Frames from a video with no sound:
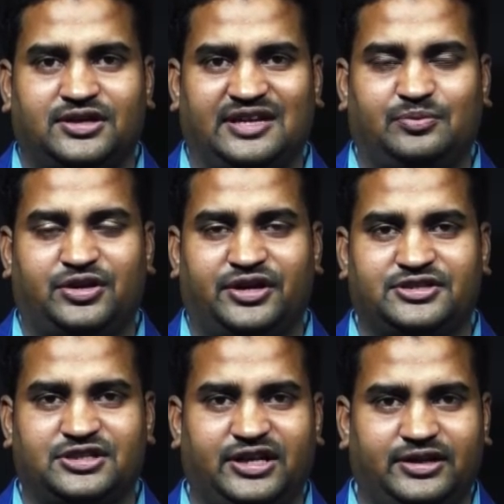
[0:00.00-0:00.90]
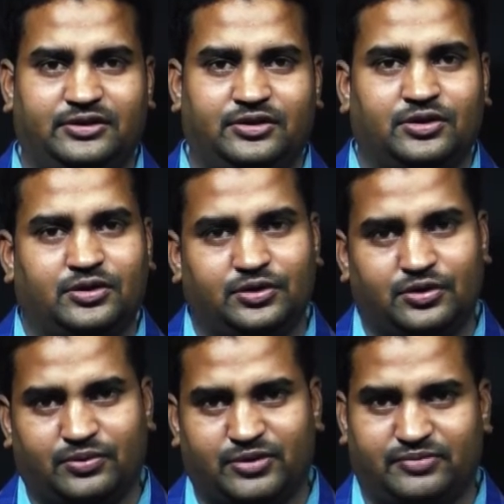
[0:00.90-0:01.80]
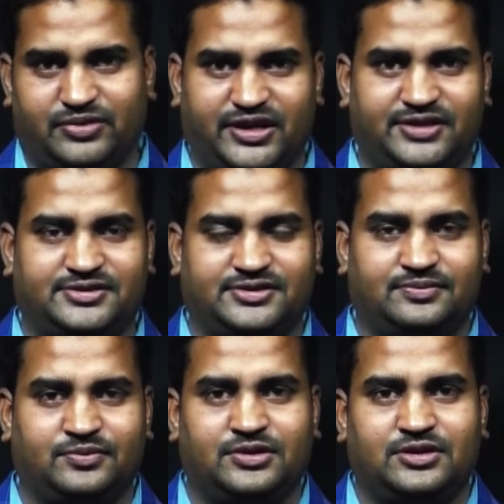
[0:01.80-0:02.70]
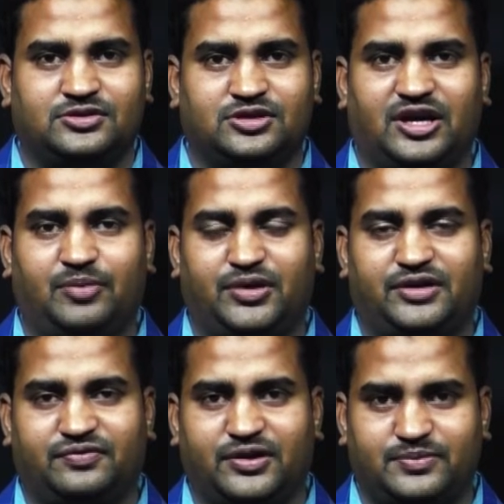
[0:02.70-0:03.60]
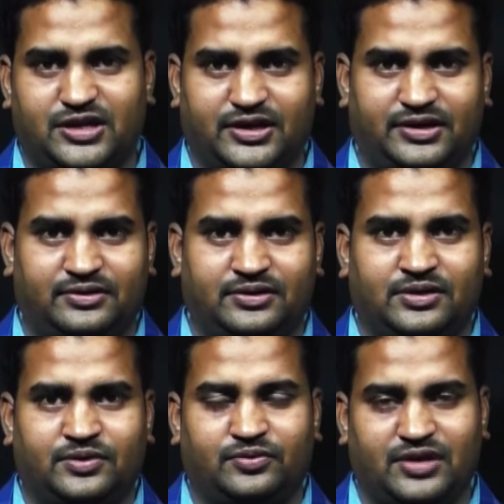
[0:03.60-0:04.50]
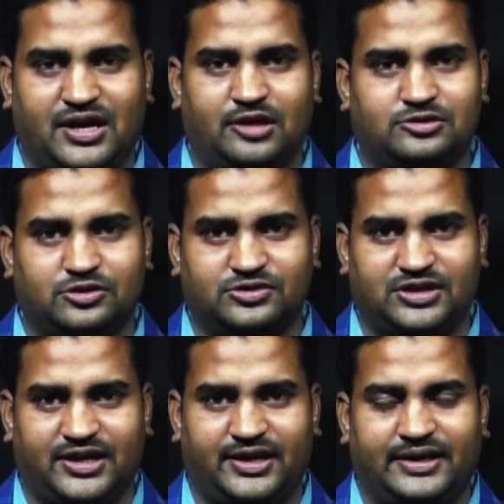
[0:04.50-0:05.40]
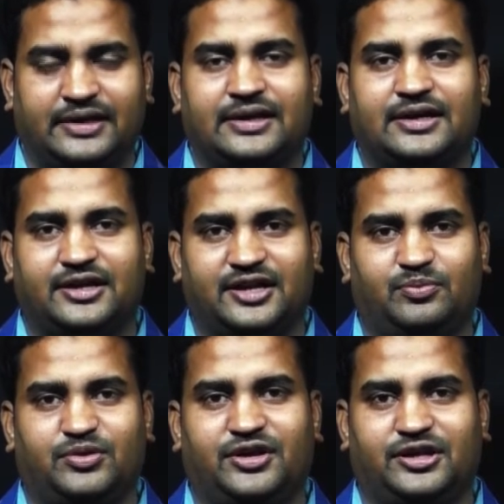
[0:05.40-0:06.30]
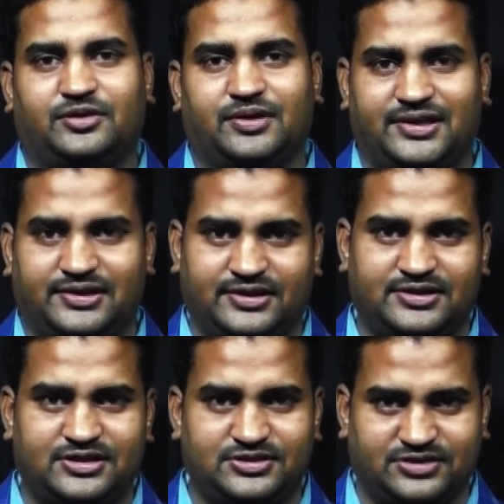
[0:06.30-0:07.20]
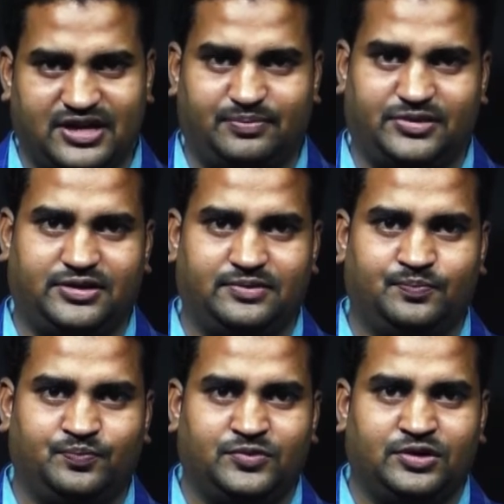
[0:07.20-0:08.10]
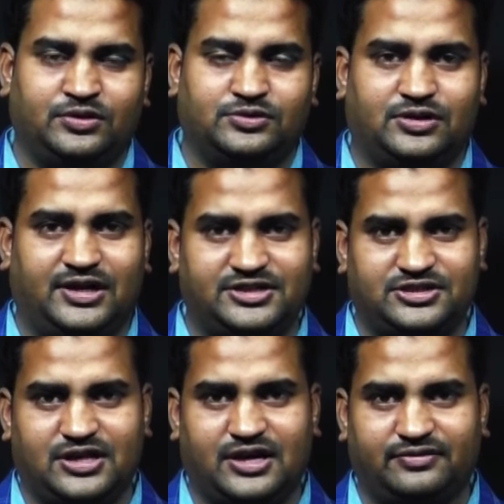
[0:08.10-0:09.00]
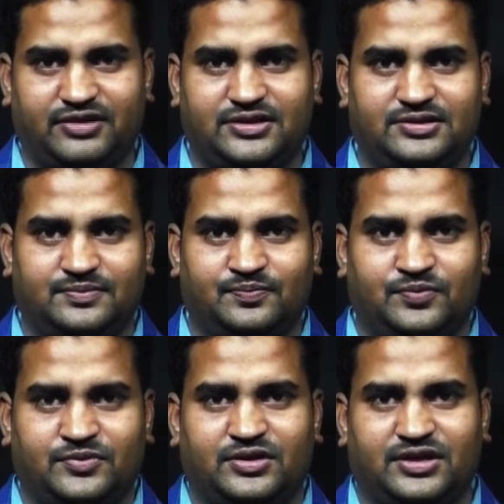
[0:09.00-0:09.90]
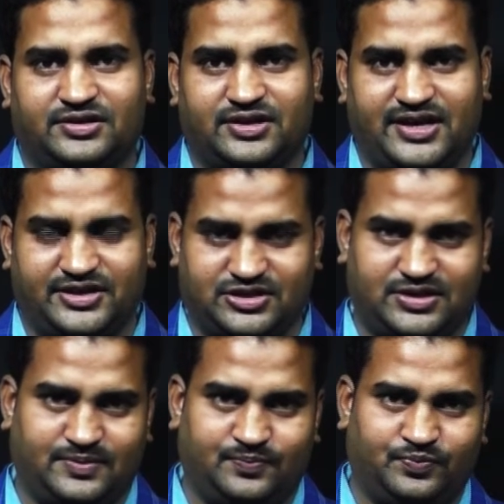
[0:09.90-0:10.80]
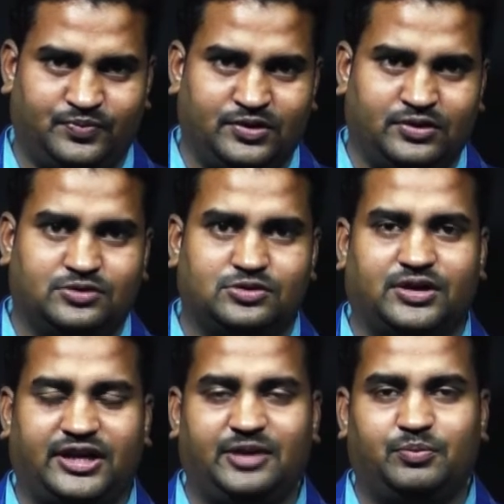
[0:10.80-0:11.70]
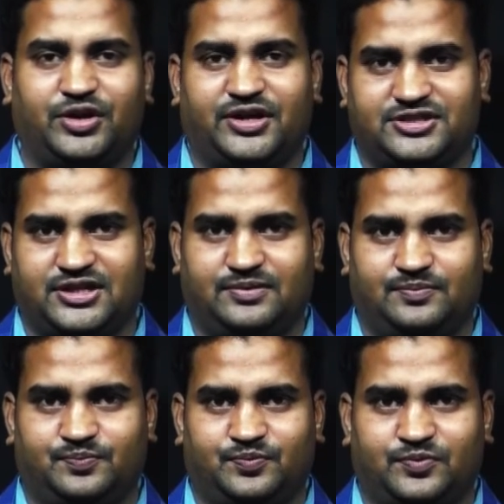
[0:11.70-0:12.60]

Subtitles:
reproduction in human beings. So apart from that, we also see reproductive health in this chapter. So let's start with introduction. So reproduction.